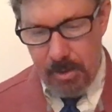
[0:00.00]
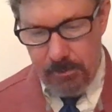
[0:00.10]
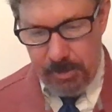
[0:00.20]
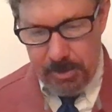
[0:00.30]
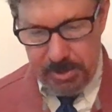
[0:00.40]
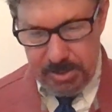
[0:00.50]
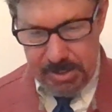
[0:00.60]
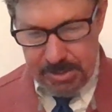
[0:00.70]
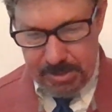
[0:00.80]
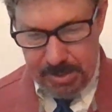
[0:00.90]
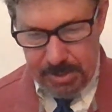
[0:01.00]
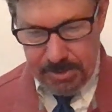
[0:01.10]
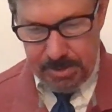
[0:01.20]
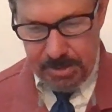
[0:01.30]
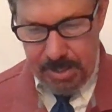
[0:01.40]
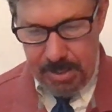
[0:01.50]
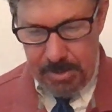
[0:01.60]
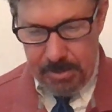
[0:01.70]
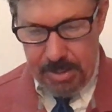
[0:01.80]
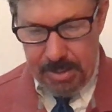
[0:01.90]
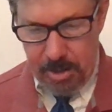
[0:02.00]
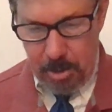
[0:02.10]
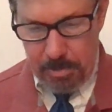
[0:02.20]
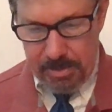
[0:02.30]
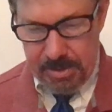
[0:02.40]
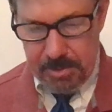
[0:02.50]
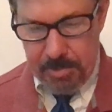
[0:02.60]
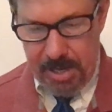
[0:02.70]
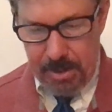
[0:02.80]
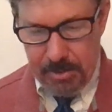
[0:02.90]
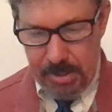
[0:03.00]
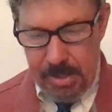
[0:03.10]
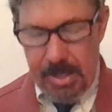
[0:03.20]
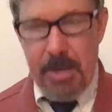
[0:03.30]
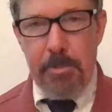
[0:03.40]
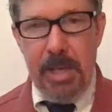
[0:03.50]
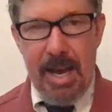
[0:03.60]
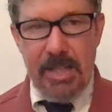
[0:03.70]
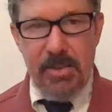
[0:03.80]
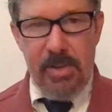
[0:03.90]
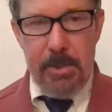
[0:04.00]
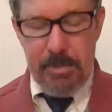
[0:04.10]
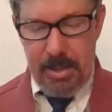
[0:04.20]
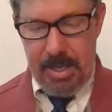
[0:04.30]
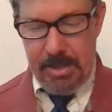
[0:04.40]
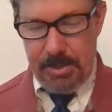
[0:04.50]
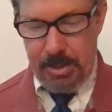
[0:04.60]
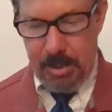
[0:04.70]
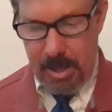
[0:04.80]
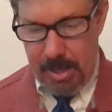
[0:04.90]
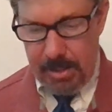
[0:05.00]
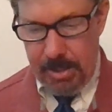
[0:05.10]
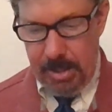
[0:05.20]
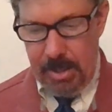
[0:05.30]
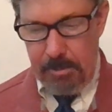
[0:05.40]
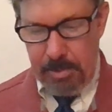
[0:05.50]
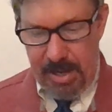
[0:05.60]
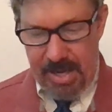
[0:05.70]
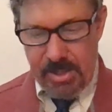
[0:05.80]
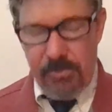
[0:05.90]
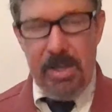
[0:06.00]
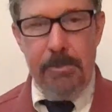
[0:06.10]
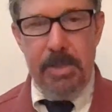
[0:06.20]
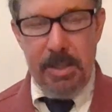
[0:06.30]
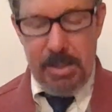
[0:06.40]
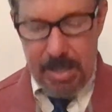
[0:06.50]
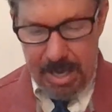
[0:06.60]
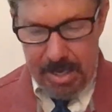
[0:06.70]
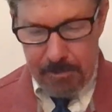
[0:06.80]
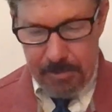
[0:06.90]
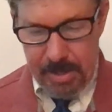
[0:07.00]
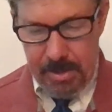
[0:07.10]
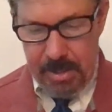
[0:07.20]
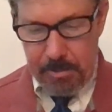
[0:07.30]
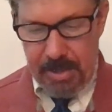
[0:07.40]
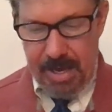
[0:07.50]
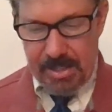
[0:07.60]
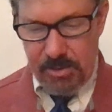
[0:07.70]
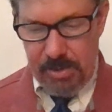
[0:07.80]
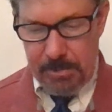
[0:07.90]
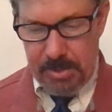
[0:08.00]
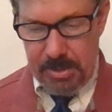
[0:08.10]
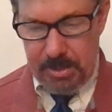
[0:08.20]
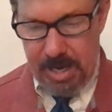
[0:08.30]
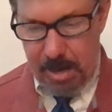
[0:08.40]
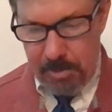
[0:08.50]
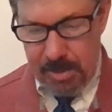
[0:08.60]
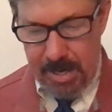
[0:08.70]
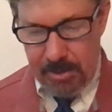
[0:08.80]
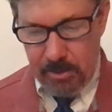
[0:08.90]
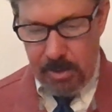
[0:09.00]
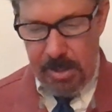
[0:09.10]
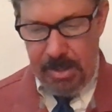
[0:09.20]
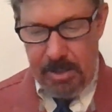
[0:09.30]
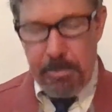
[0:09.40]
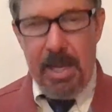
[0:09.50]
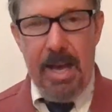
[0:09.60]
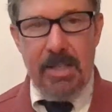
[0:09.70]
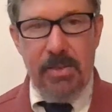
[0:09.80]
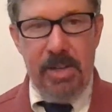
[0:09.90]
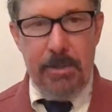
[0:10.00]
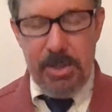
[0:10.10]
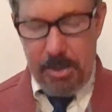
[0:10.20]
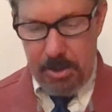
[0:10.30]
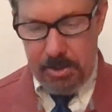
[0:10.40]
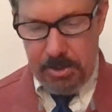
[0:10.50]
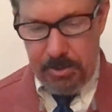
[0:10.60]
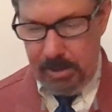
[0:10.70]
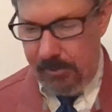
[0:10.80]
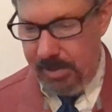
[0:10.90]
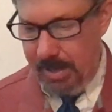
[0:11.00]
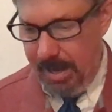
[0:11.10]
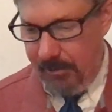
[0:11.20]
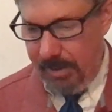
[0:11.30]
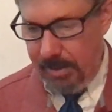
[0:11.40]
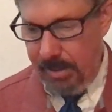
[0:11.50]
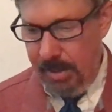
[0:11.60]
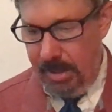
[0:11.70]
Verse 6 tells us Then he opened his mouth and he blasphemed against God. He blasphemed his name. He blasphemes his tabernacle and he blasphemes those who live in heaven.